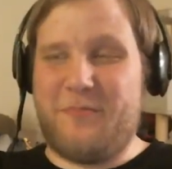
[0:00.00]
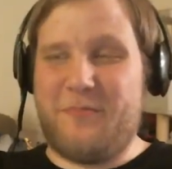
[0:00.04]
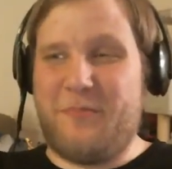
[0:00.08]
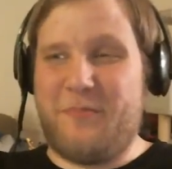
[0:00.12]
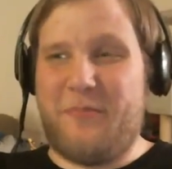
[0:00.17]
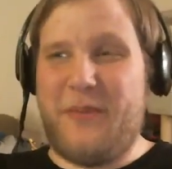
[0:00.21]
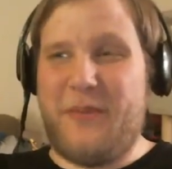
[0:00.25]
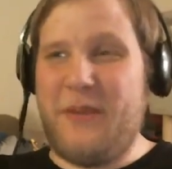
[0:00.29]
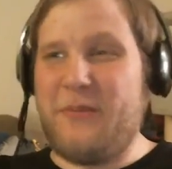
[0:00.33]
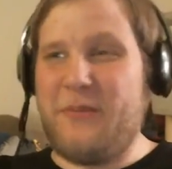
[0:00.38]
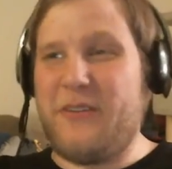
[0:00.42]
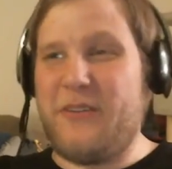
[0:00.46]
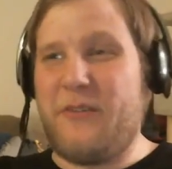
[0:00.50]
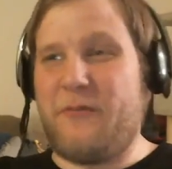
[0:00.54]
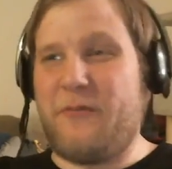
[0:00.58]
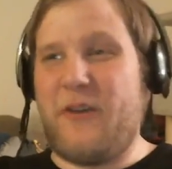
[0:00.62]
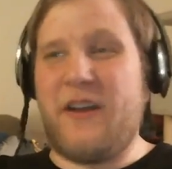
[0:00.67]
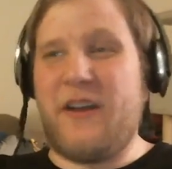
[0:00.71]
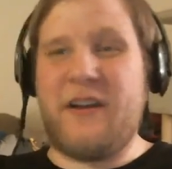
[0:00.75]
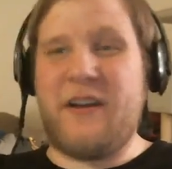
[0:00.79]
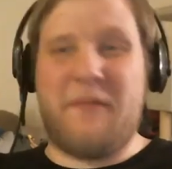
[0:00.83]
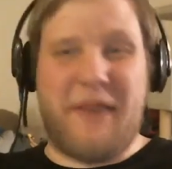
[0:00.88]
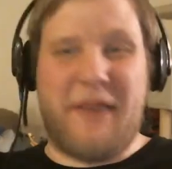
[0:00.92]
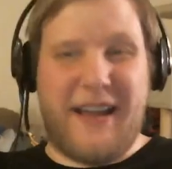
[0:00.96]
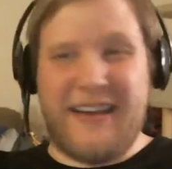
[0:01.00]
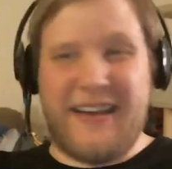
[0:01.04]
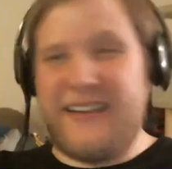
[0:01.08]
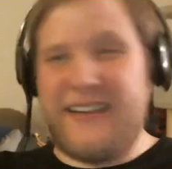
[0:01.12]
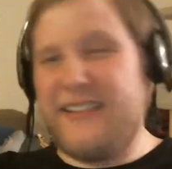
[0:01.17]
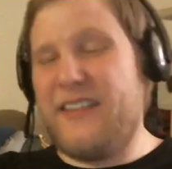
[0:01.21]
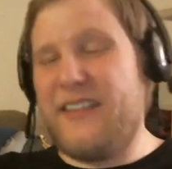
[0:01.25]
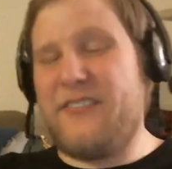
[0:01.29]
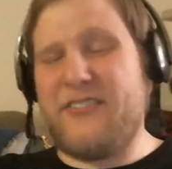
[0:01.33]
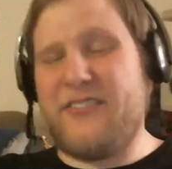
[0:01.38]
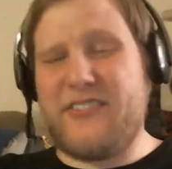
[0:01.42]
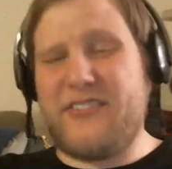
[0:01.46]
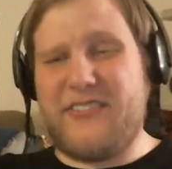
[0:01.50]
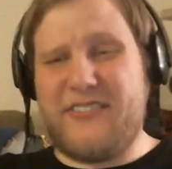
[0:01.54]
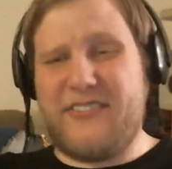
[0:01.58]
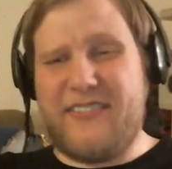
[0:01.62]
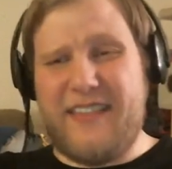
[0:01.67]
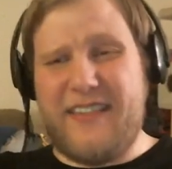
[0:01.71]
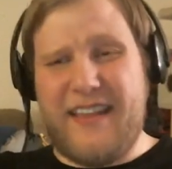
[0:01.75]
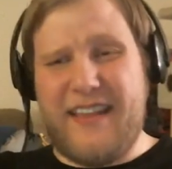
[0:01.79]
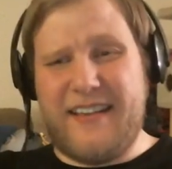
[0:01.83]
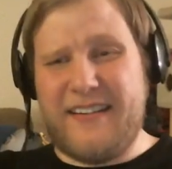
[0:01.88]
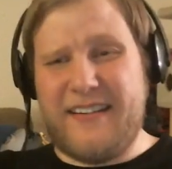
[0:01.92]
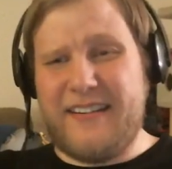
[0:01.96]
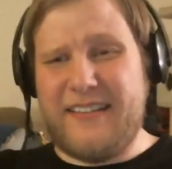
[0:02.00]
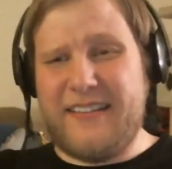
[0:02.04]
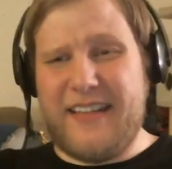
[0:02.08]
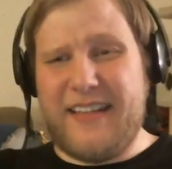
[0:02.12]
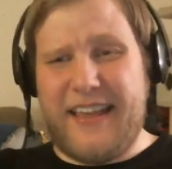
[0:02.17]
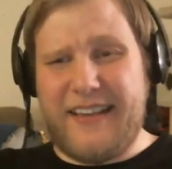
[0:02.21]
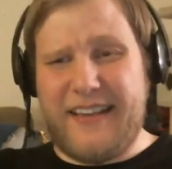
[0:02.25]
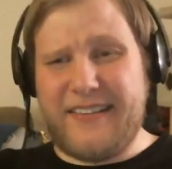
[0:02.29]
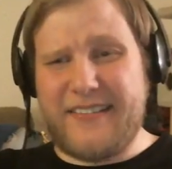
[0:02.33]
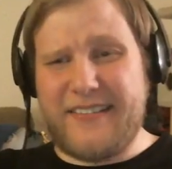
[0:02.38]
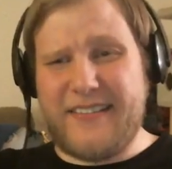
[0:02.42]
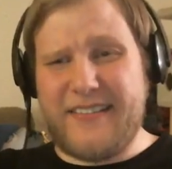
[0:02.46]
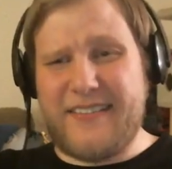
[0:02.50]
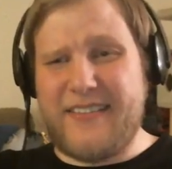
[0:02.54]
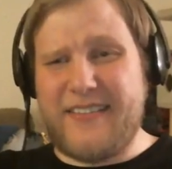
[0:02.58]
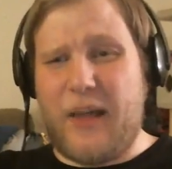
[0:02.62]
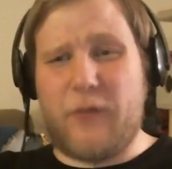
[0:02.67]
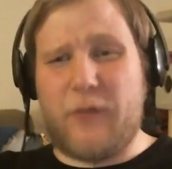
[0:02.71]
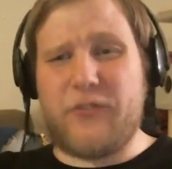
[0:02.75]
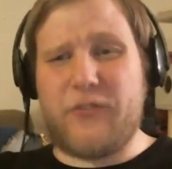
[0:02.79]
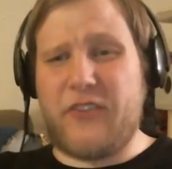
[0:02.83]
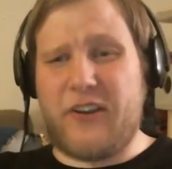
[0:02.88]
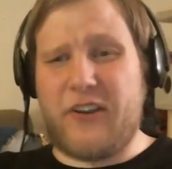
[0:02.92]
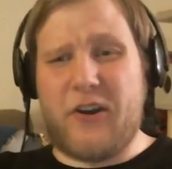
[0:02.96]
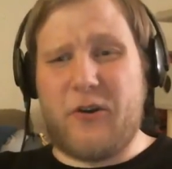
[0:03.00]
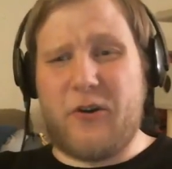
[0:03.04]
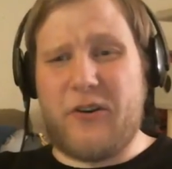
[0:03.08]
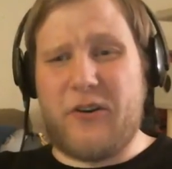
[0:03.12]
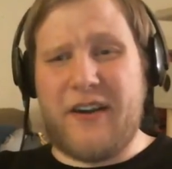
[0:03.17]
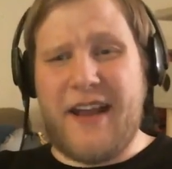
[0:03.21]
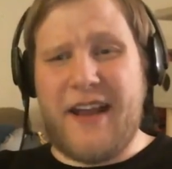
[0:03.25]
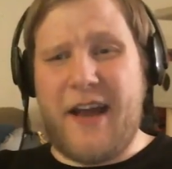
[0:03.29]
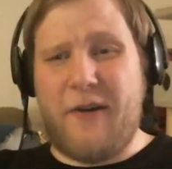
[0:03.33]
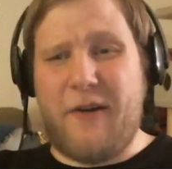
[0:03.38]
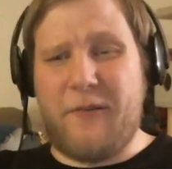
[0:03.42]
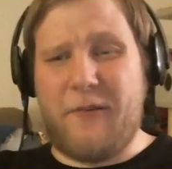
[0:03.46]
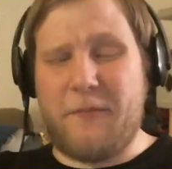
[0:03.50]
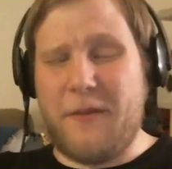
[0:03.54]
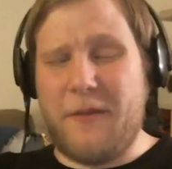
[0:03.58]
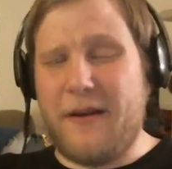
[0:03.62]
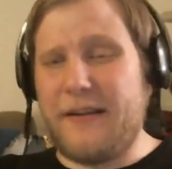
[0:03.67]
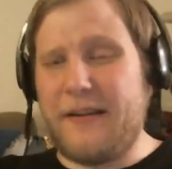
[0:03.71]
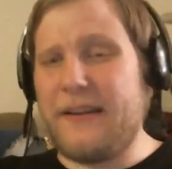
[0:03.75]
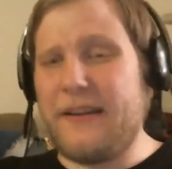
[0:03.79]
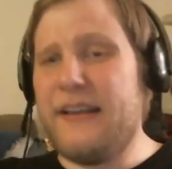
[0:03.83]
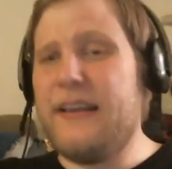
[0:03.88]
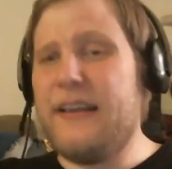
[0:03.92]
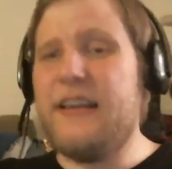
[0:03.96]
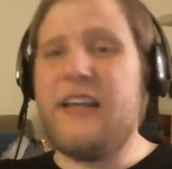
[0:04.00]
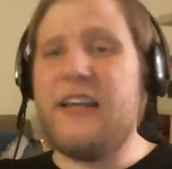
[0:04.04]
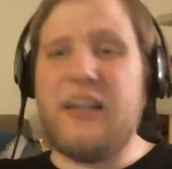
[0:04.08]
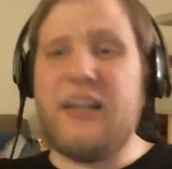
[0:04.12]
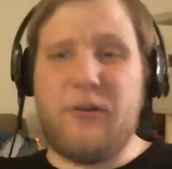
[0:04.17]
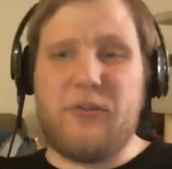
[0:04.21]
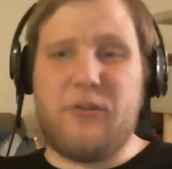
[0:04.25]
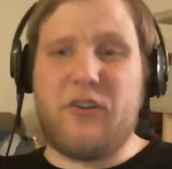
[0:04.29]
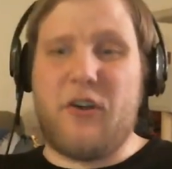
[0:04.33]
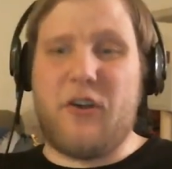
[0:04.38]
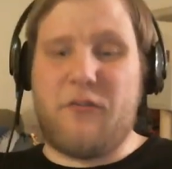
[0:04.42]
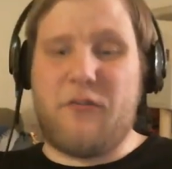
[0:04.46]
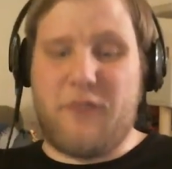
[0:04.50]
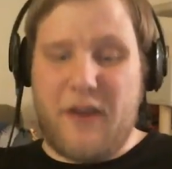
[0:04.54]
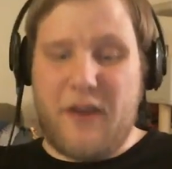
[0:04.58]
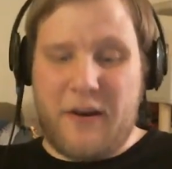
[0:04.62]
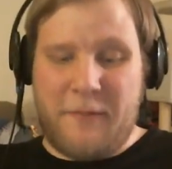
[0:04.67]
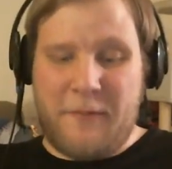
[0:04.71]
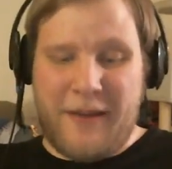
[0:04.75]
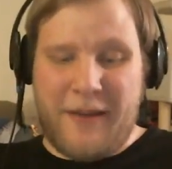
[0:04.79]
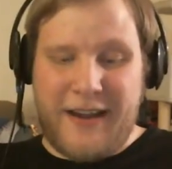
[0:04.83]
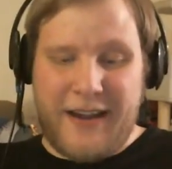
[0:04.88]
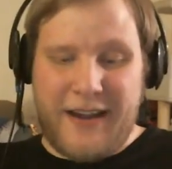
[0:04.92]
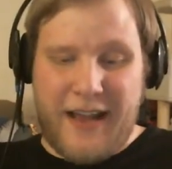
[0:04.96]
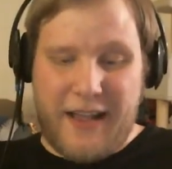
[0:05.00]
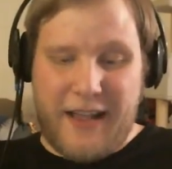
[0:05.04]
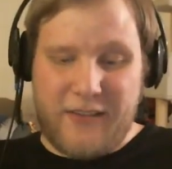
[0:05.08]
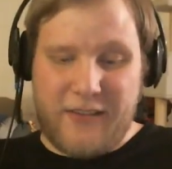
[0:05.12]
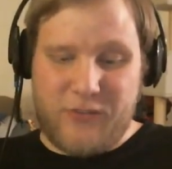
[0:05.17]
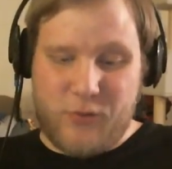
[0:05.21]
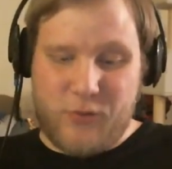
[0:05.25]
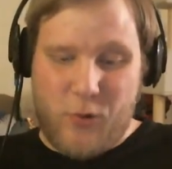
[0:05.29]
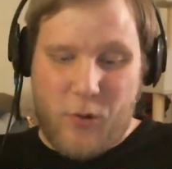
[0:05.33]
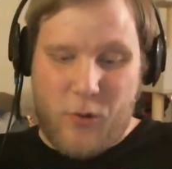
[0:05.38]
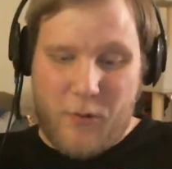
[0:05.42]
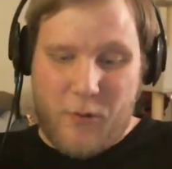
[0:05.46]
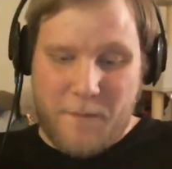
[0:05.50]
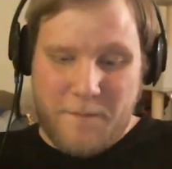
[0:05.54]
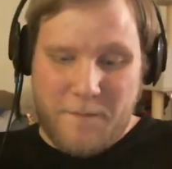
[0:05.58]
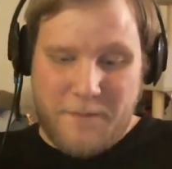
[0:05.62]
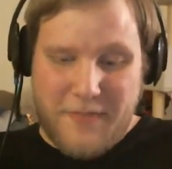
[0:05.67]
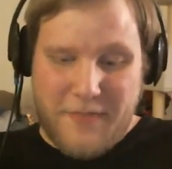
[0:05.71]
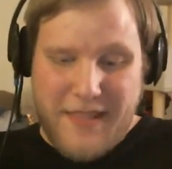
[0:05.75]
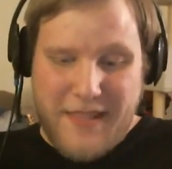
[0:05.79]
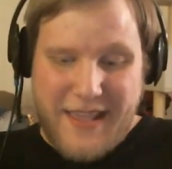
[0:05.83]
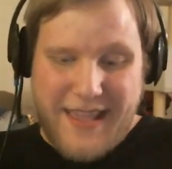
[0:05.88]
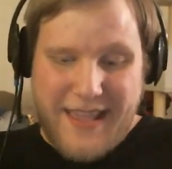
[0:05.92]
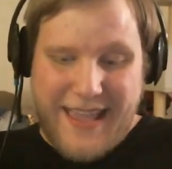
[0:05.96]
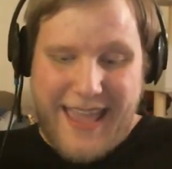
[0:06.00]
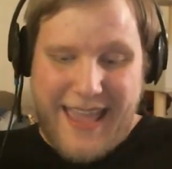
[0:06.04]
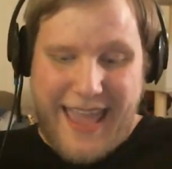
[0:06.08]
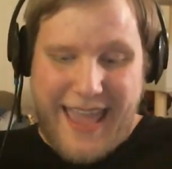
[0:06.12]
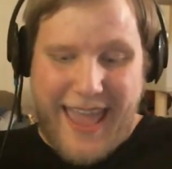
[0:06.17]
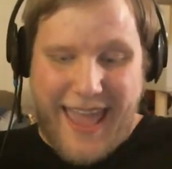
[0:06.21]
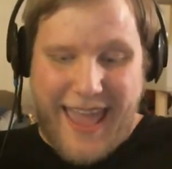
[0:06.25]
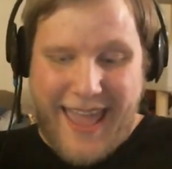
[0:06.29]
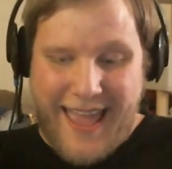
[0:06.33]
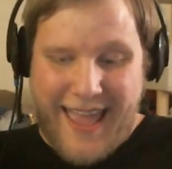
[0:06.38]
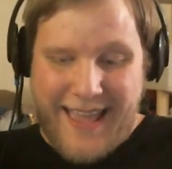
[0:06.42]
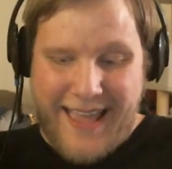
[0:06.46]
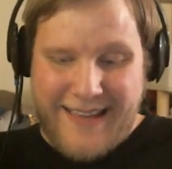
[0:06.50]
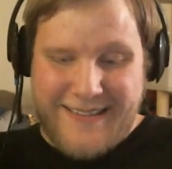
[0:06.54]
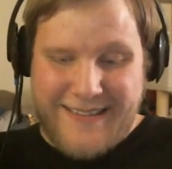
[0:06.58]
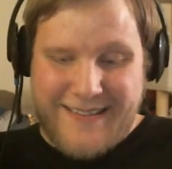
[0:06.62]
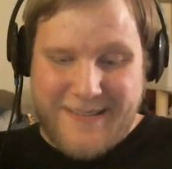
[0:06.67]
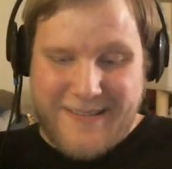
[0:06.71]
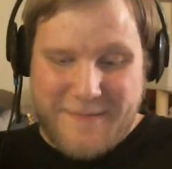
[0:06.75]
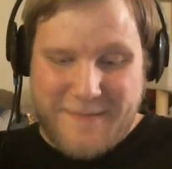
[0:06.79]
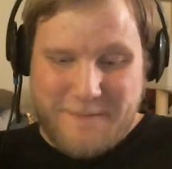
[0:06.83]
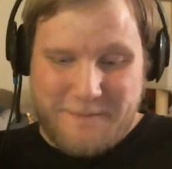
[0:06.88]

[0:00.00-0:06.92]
he was a friend of mine. He lives in like South Dakota now, but he was a good friend of mine in high school. And